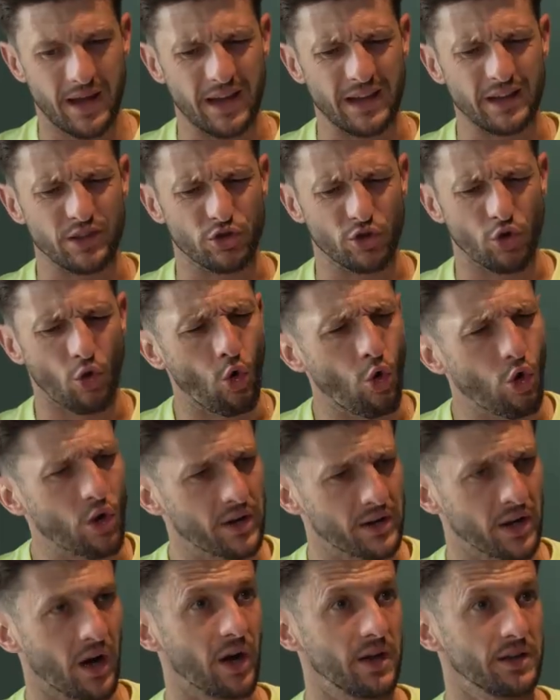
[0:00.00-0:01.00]
He's an
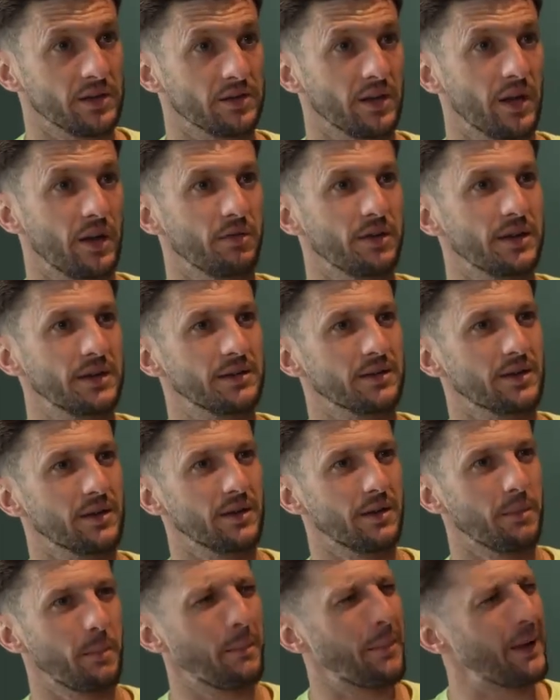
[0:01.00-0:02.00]
organizer. He's
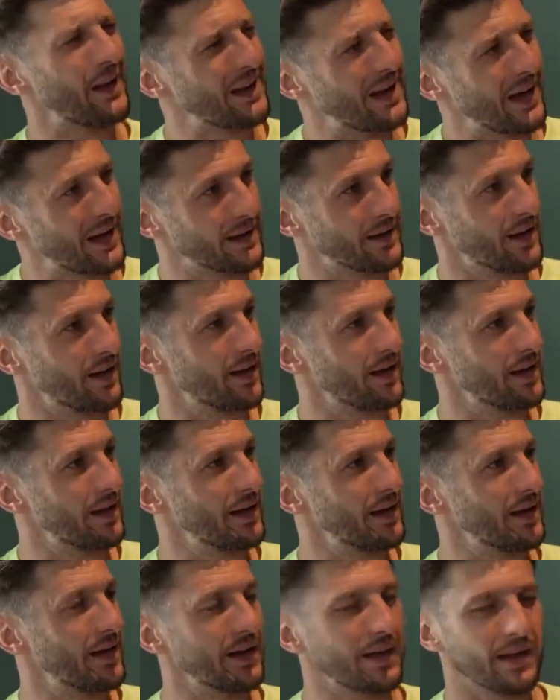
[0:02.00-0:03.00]
a planner.
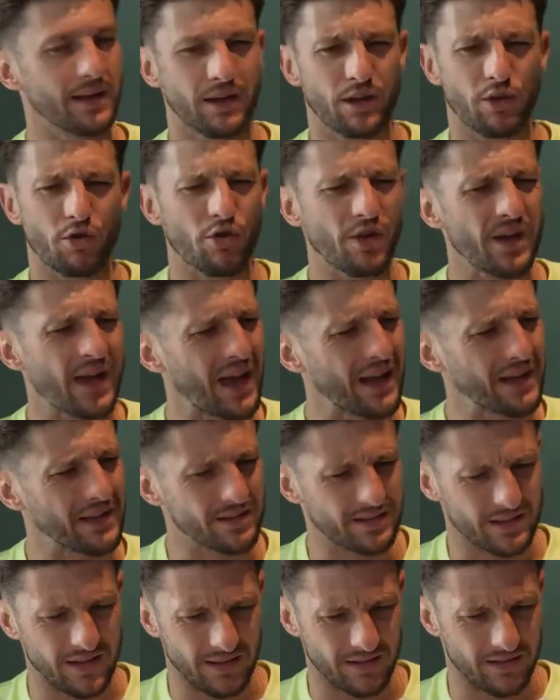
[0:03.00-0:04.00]
He
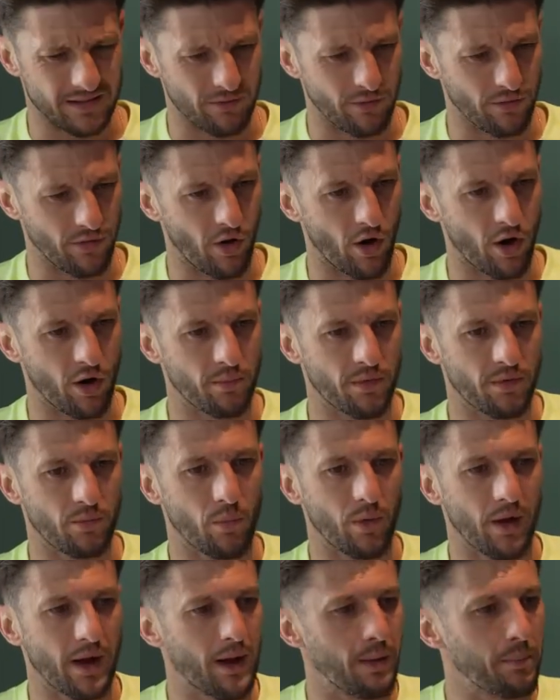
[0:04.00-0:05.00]
creates this
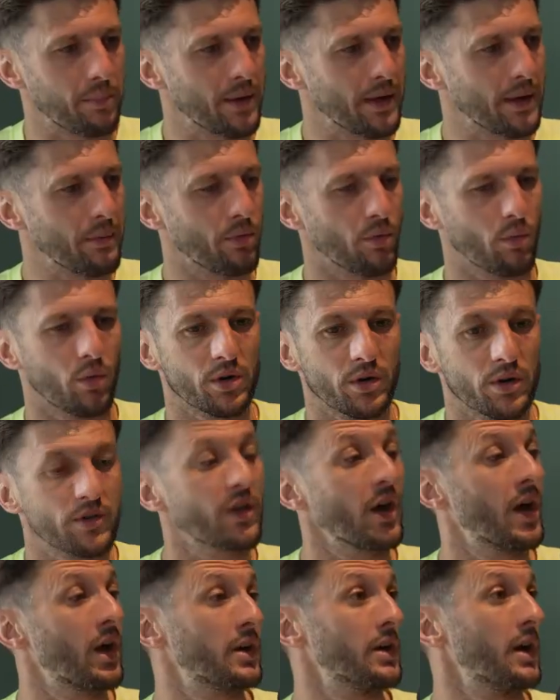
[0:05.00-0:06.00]
environment where people want to
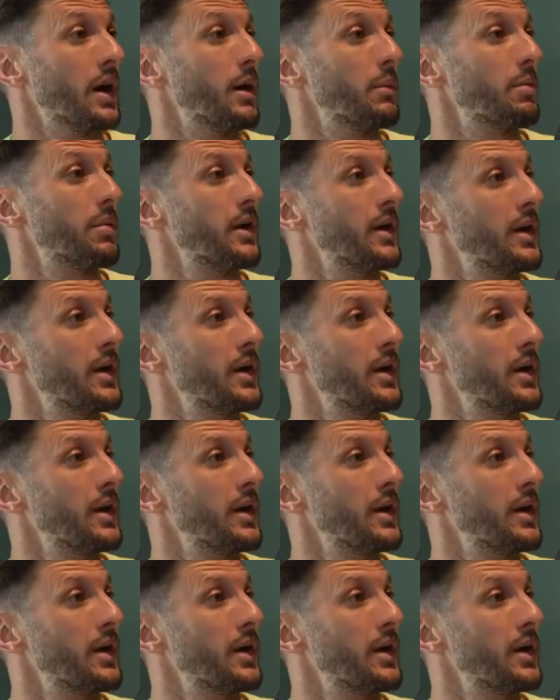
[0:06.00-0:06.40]
turn up.